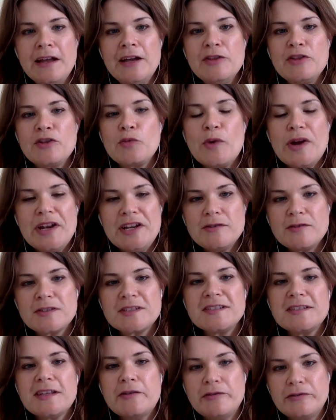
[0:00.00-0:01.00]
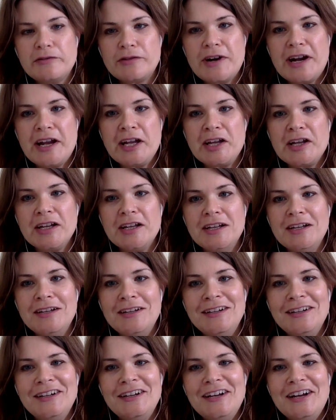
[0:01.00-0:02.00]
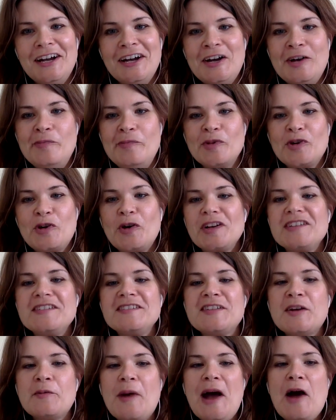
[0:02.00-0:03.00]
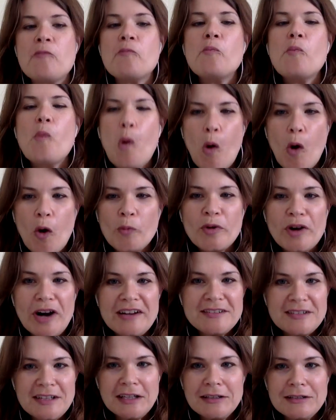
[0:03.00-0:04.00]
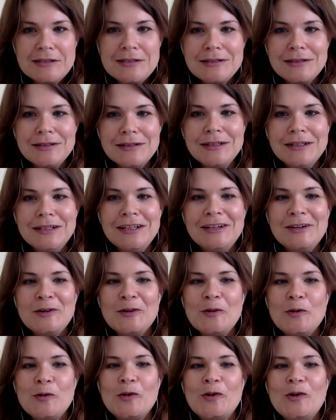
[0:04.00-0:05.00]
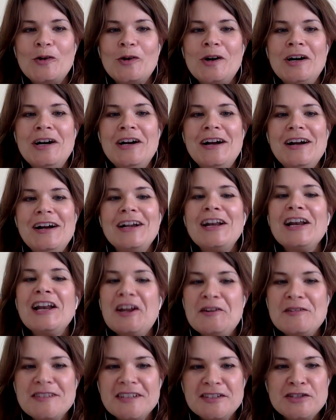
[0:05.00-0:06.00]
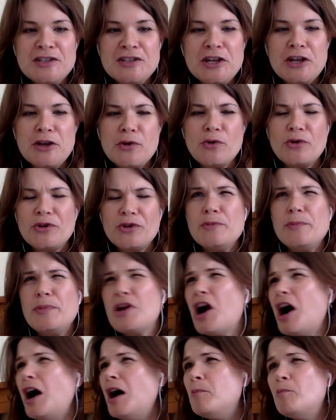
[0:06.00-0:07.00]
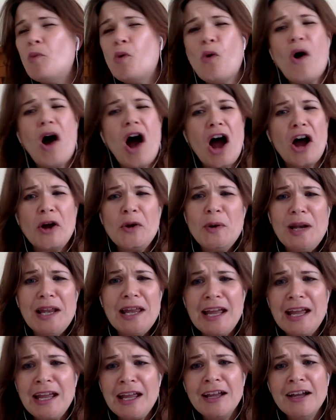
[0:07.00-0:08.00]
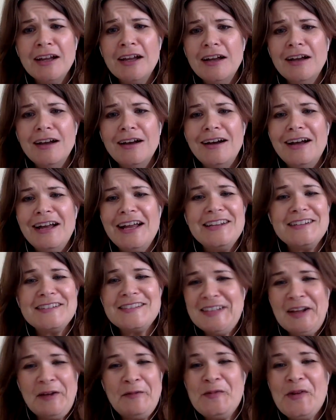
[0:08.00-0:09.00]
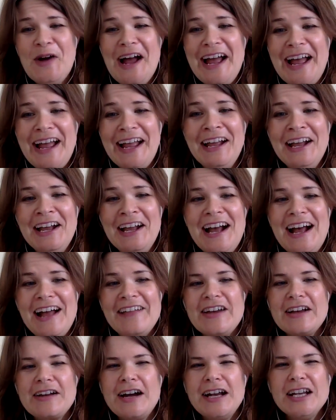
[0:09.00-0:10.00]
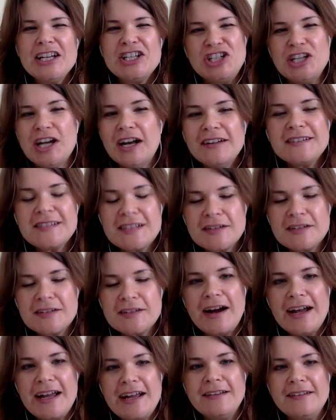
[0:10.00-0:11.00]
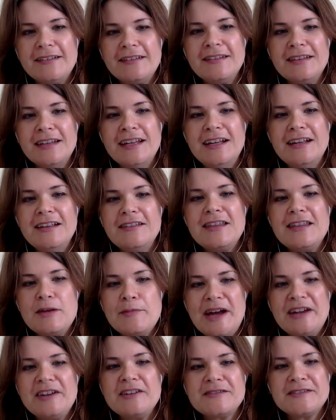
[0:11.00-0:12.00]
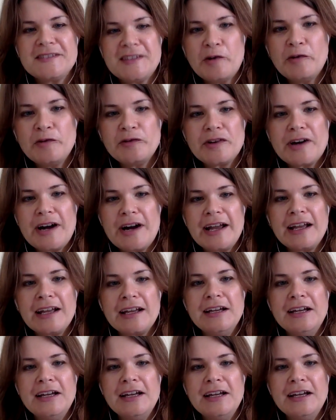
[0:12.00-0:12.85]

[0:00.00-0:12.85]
that when you're suffering, God is somehow more present or closer to you, or you become more holy in some way, and that kind of justifies the amount of suffering.